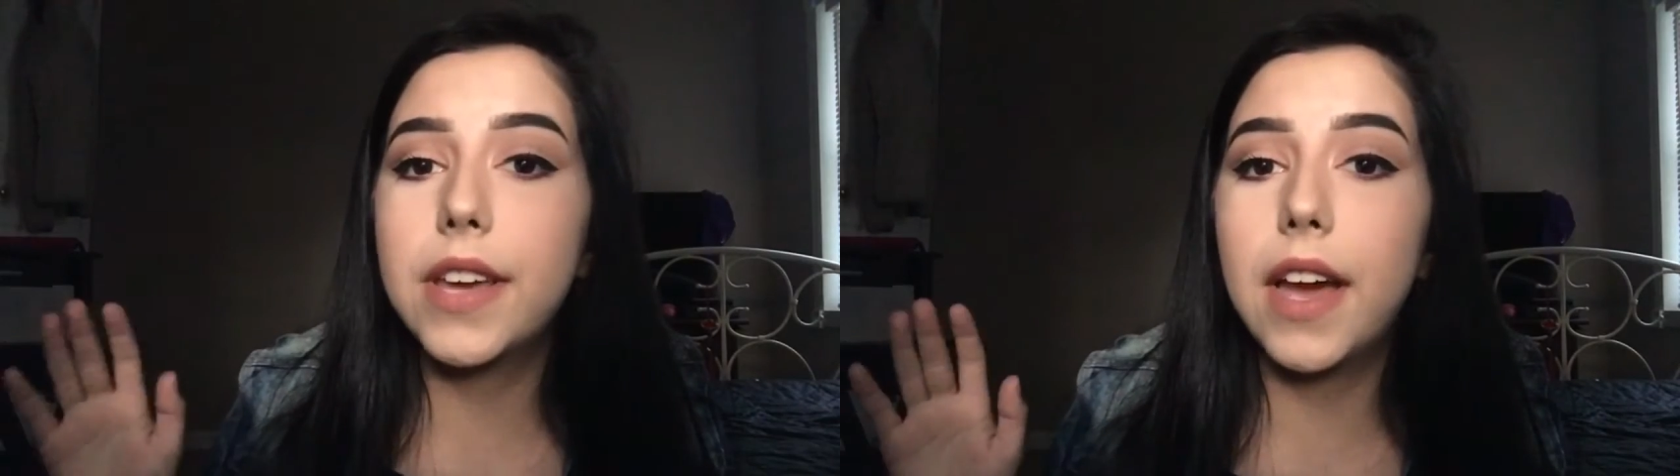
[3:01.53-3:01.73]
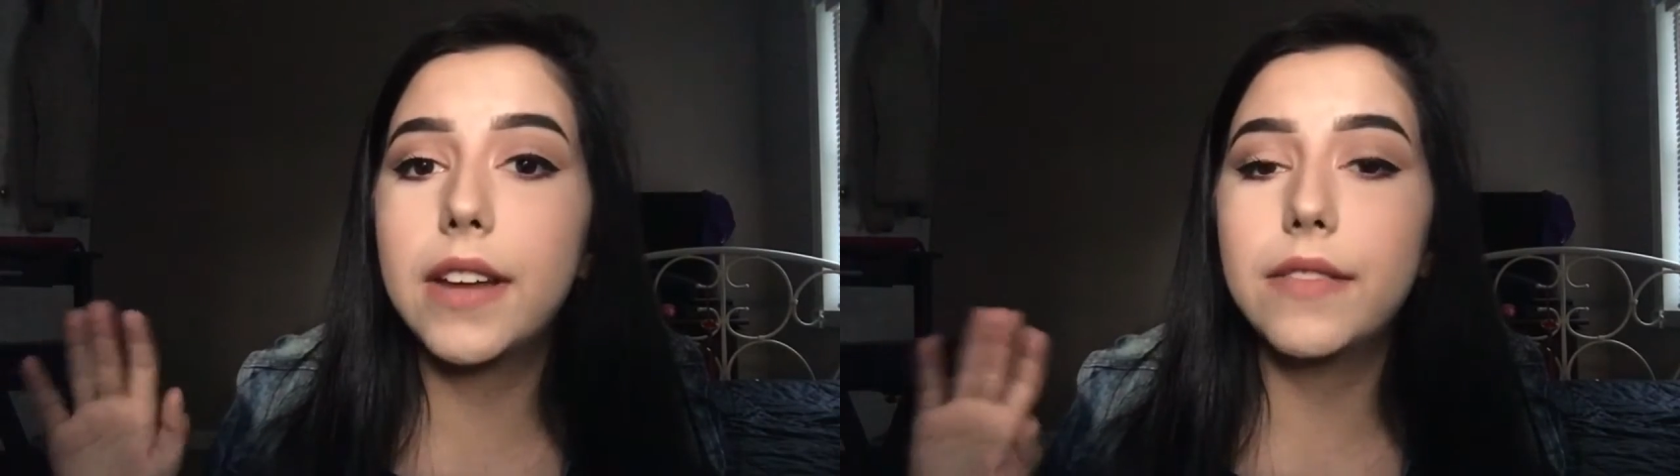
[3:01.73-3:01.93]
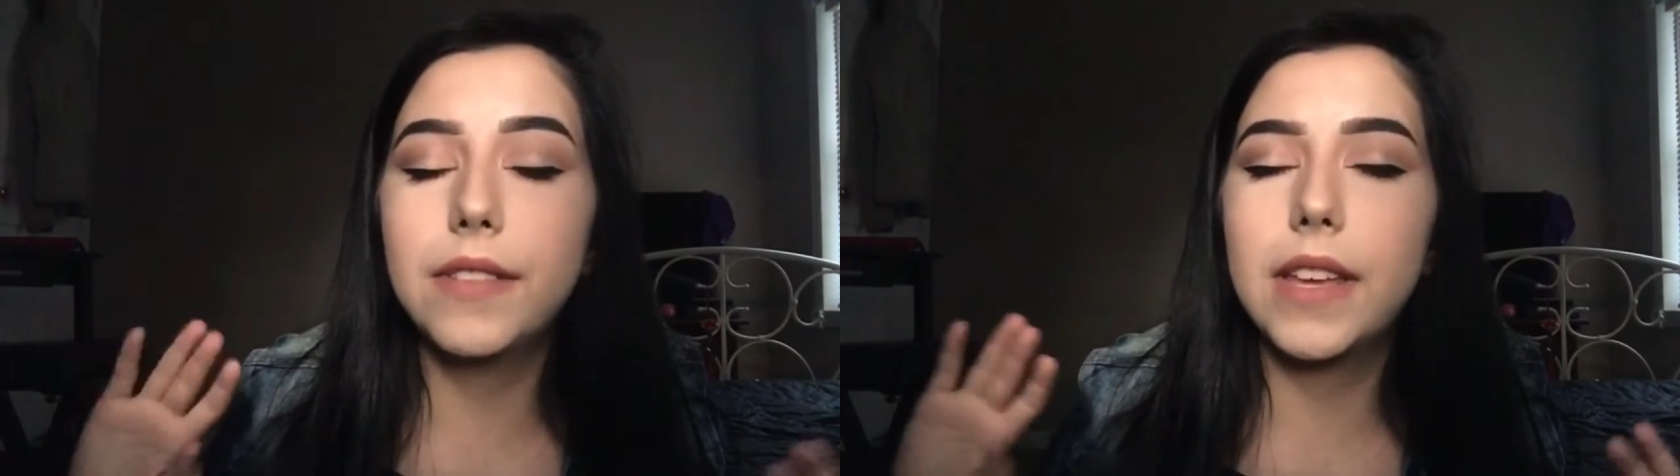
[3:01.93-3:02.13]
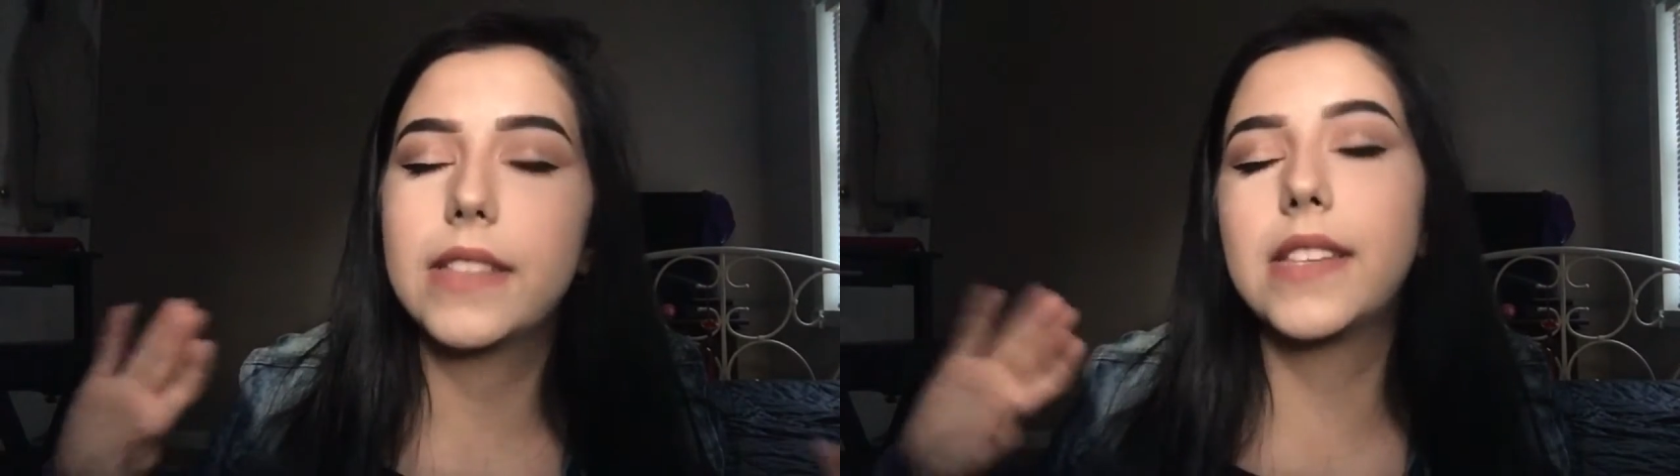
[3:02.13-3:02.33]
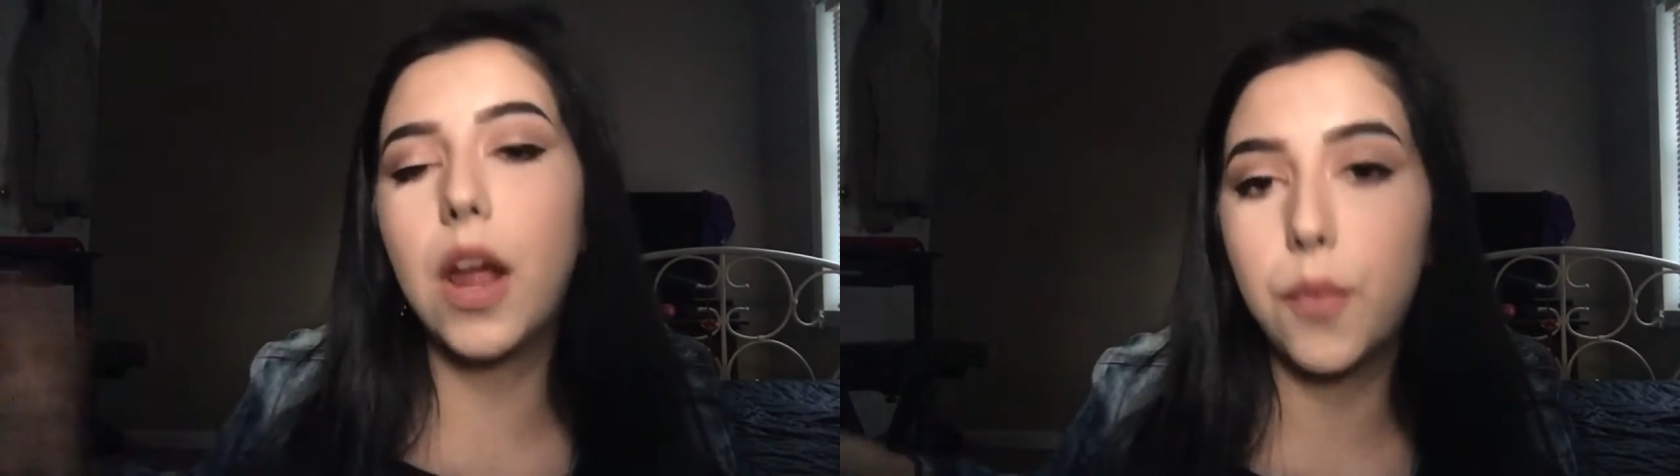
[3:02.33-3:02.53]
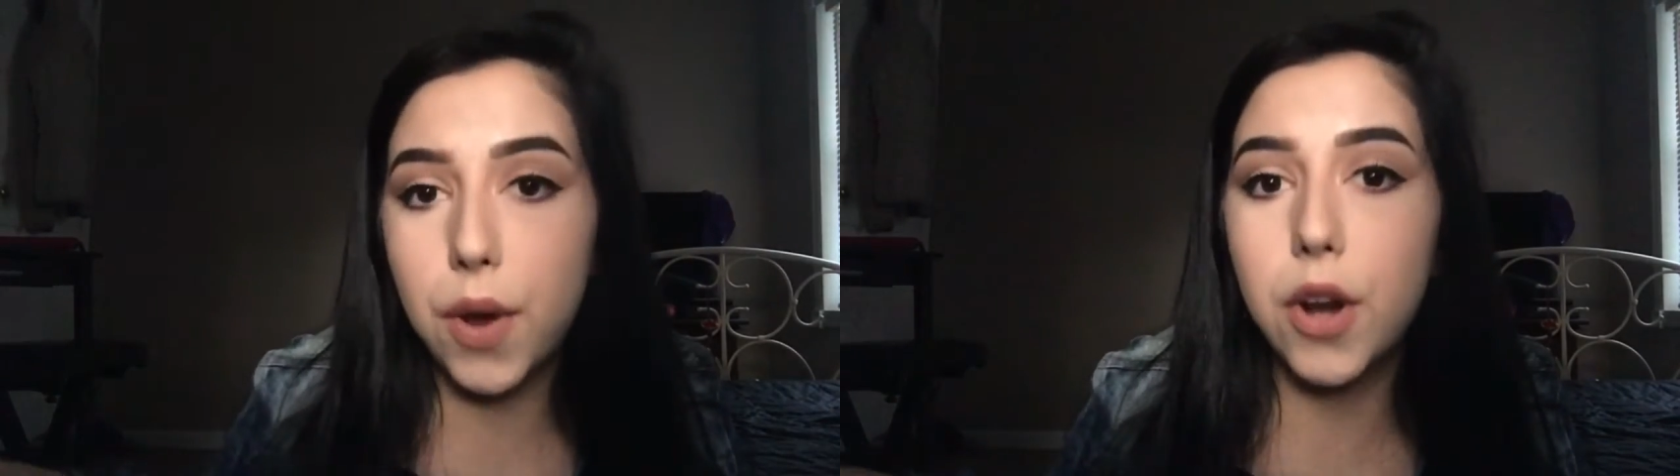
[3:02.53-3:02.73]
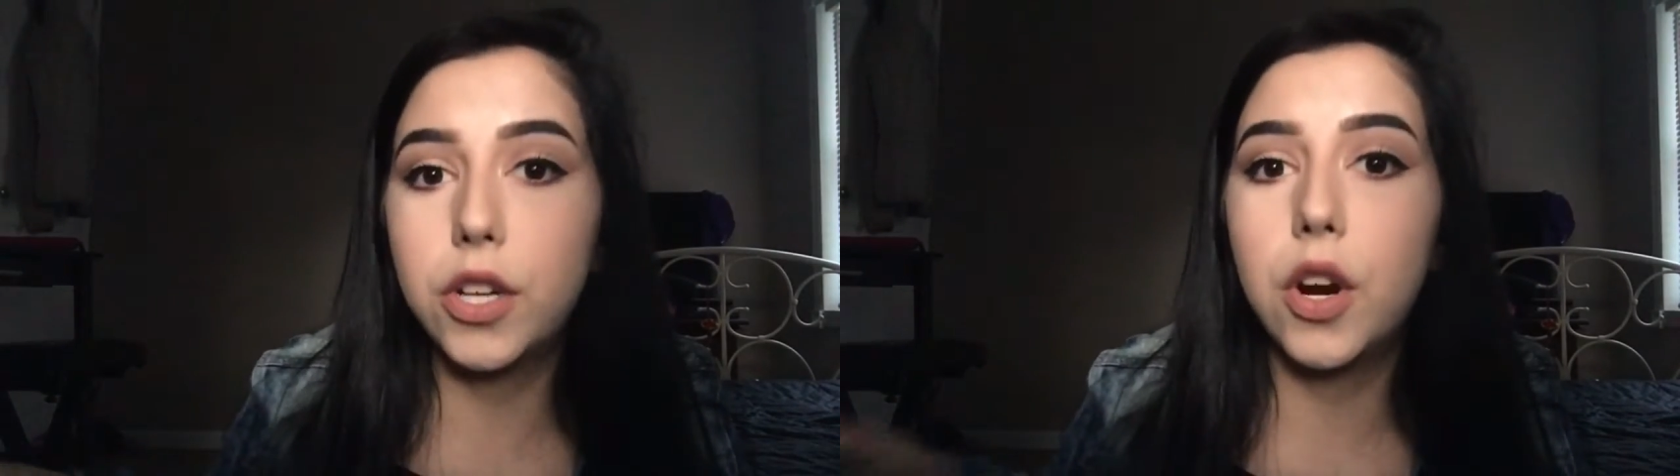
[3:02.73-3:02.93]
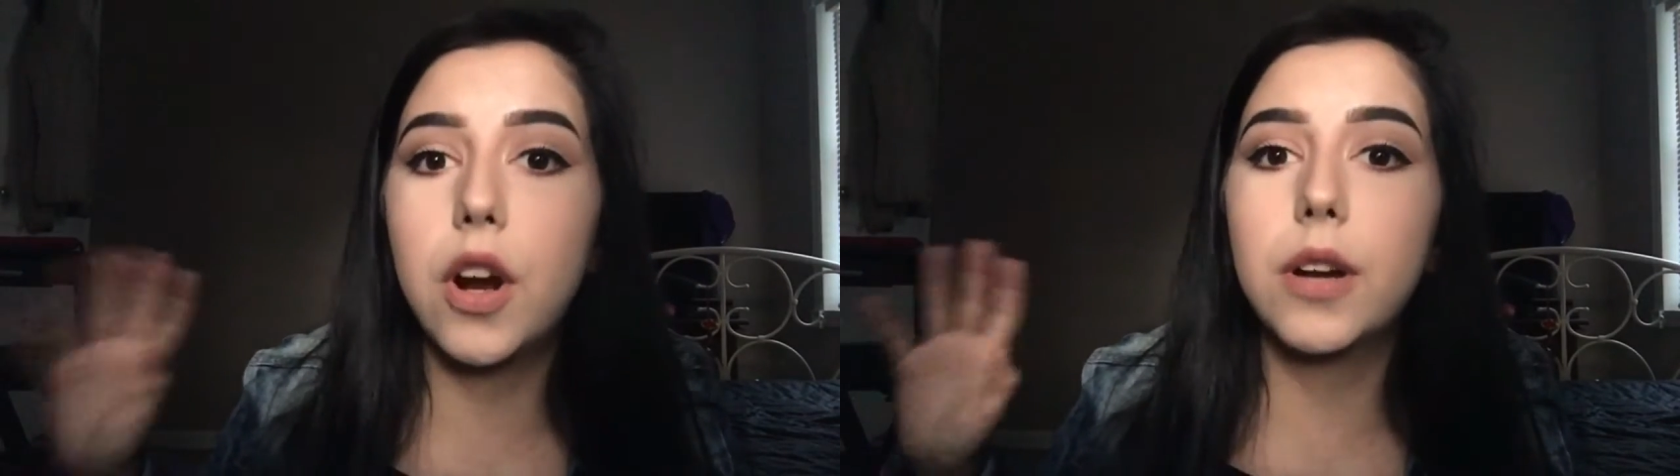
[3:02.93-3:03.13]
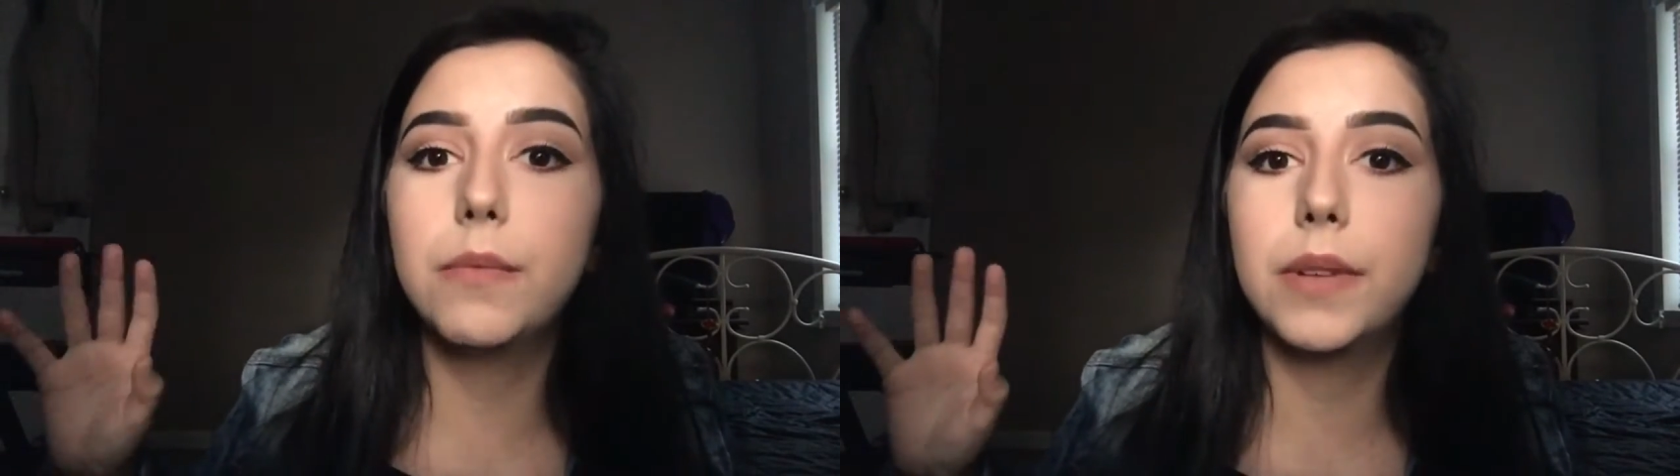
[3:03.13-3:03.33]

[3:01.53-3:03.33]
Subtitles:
kind of like, it's not a rare car,